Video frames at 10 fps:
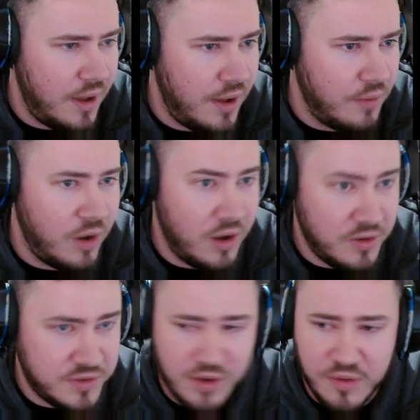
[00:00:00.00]
while I
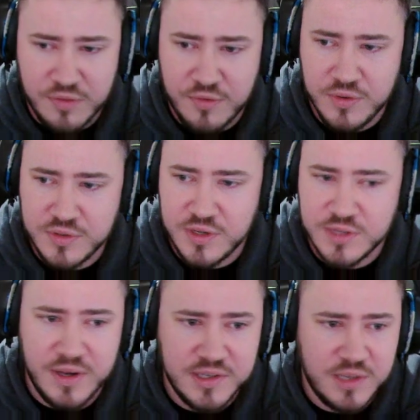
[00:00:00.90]
was going through and
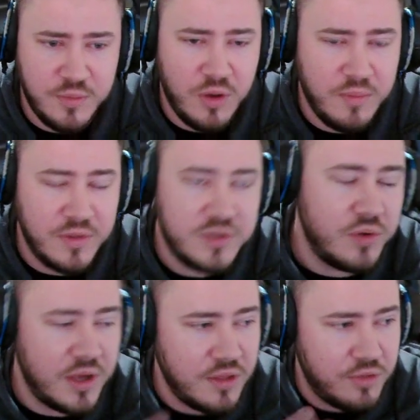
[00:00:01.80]
explaining table 1, but
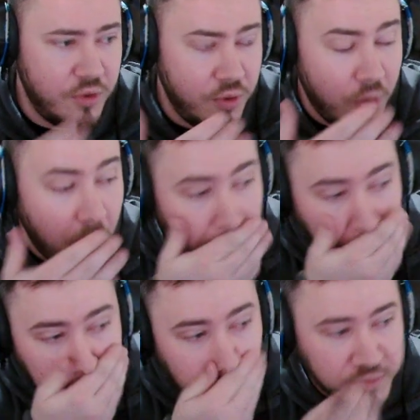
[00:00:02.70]
talking through
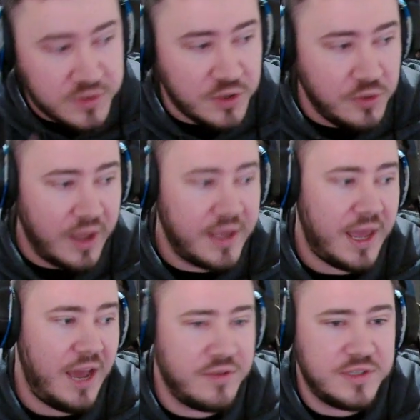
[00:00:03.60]
table 2, like
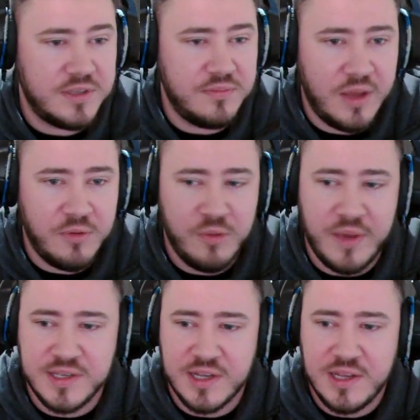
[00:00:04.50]
having some, like we're
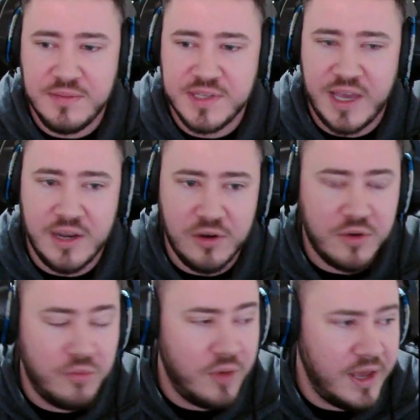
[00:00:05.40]
basically saying, look,
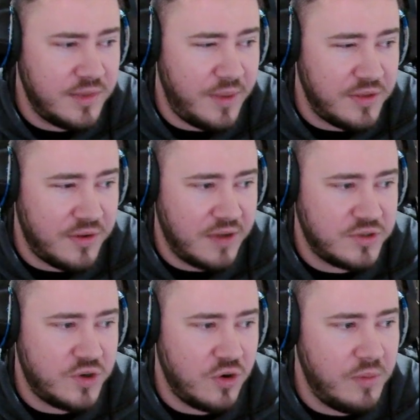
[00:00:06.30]
it depends on how
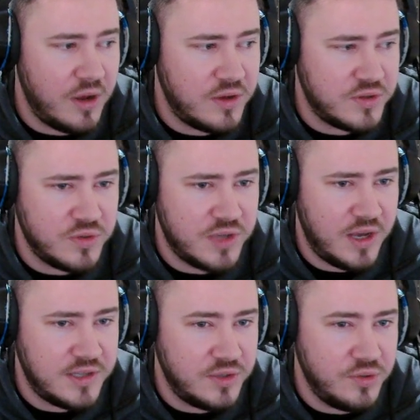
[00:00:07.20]
strong our blocker scores are
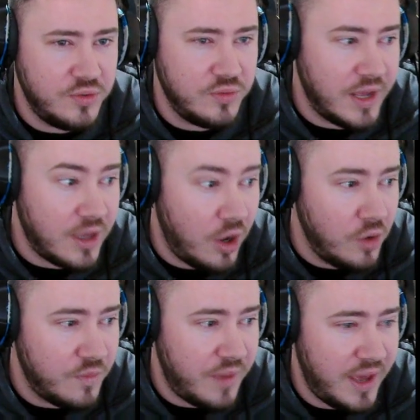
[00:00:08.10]
to like
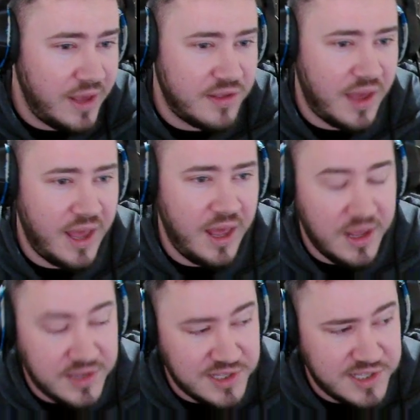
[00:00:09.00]
over pairs
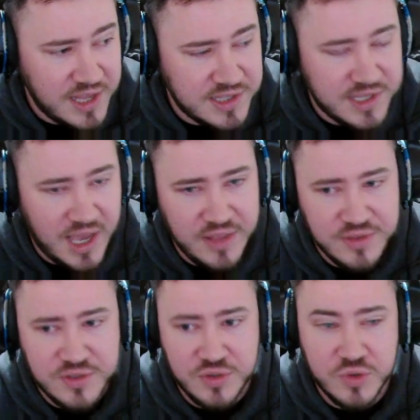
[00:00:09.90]
to sets and
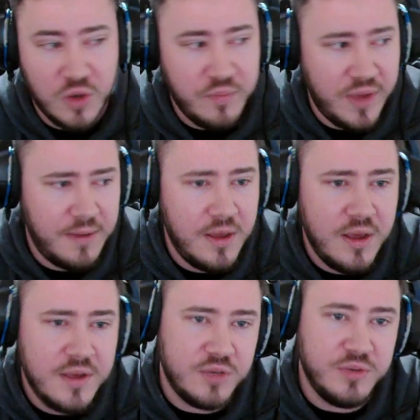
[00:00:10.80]
to top pair.
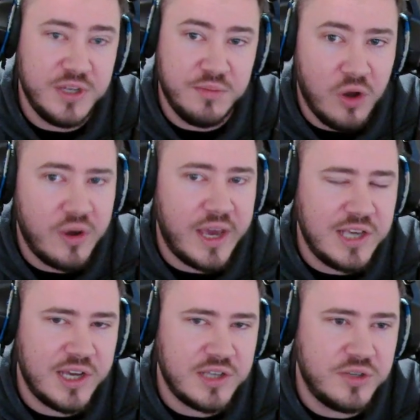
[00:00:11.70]
So we did block ace
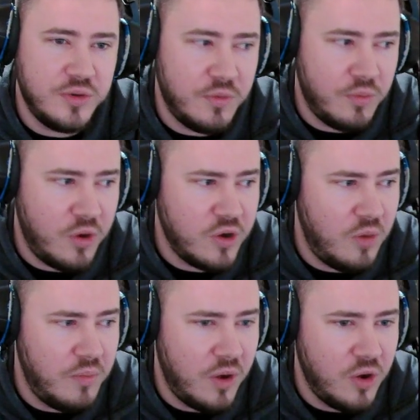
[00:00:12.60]
jack suited with one
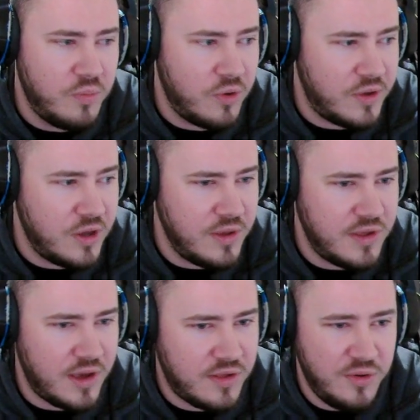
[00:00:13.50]
combo. Blocking queen
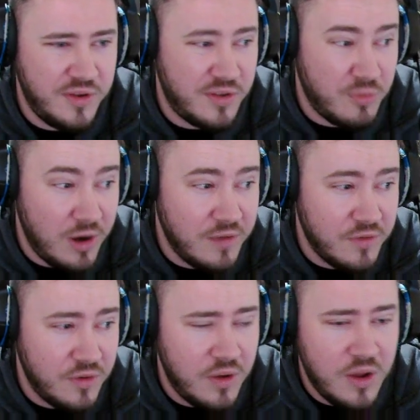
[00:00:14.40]
jack suited is
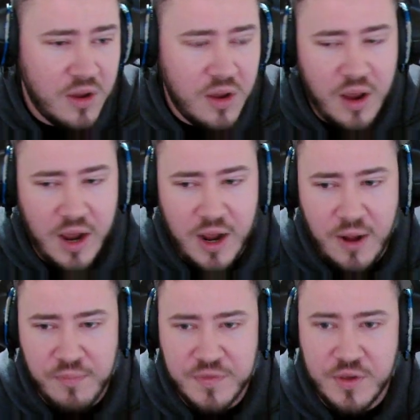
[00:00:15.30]
irrelevant.
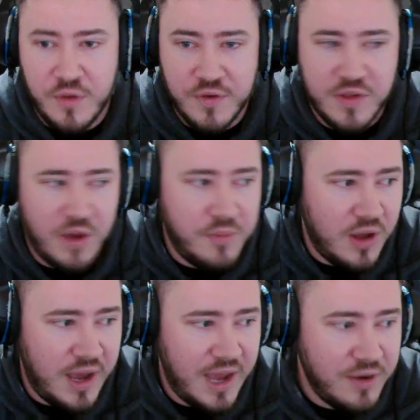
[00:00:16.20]
So for example,
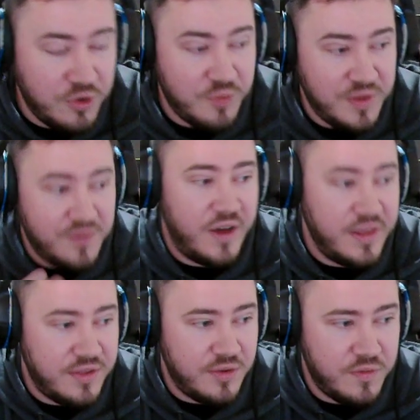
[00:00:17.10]
our hand would have been fine
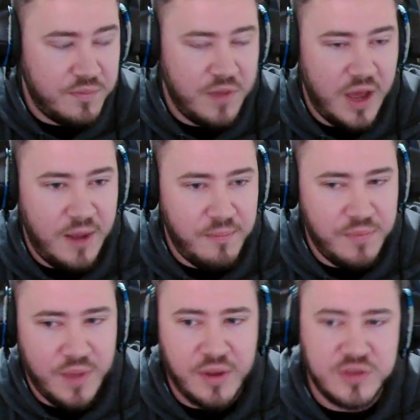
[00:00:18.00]
to
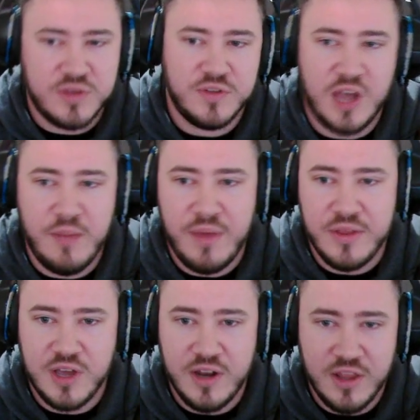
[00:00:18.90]
a bunch of the time bet the
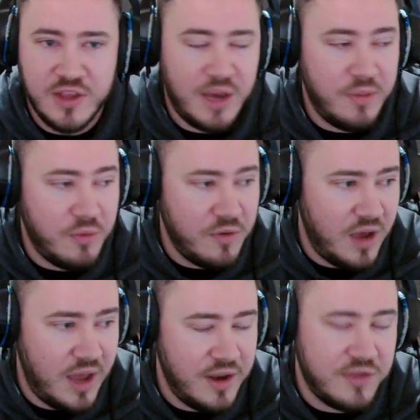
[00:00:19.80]
turn and then jam the river,
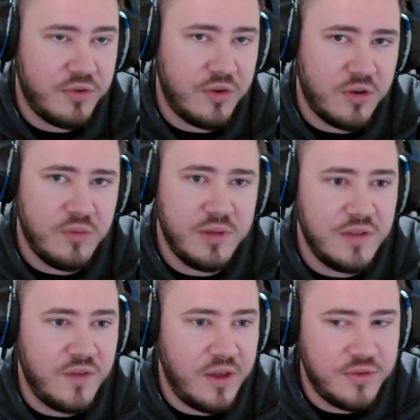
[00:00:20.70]
and it's also completely
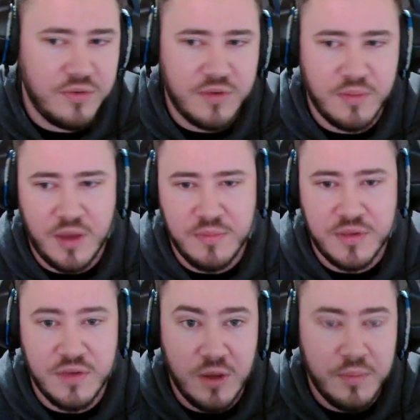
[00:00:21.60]
fine to sometimes
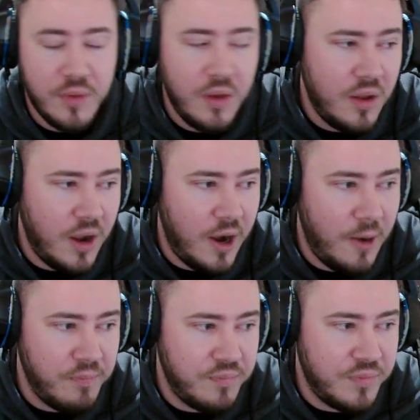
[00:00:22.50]
give up.
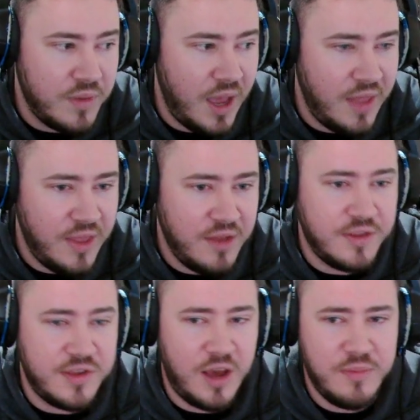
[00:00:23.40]
And then the
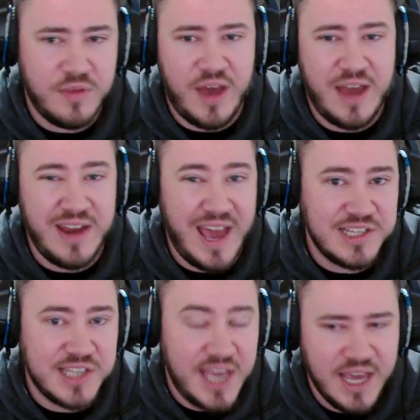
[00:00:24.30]
times if I had ace
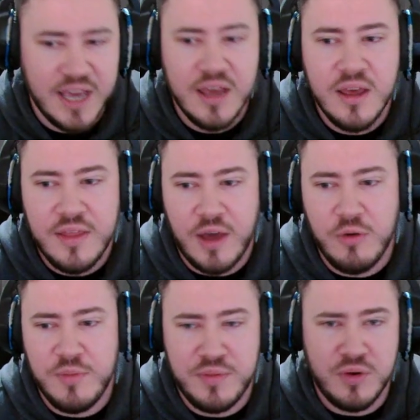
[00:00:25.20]
king, that would
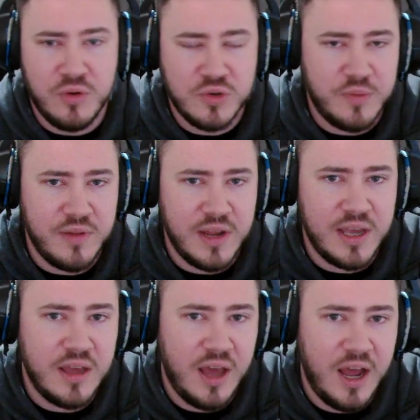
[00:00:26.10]
be pure
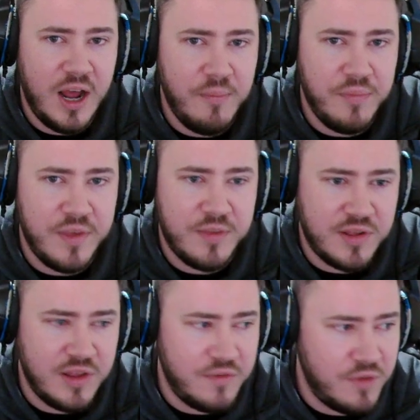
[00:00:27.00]
tripling,
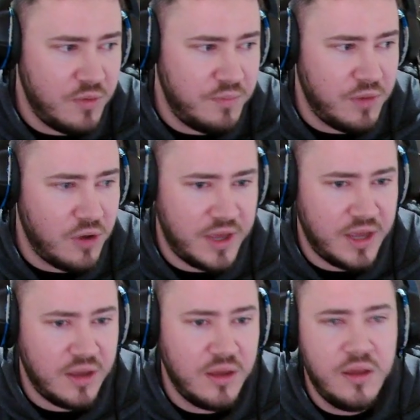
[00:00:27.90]
especially if we were blocking
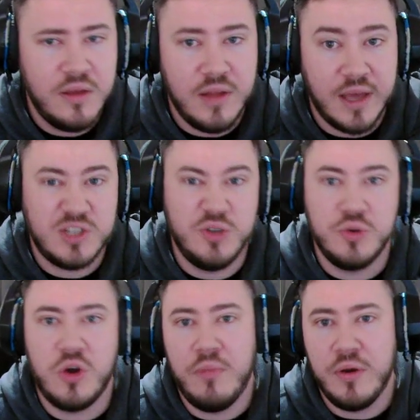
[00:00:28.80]
like 2
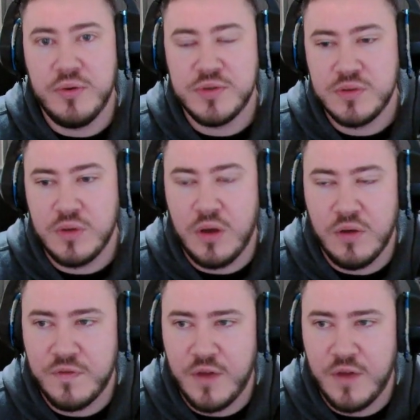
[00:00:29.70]
combos of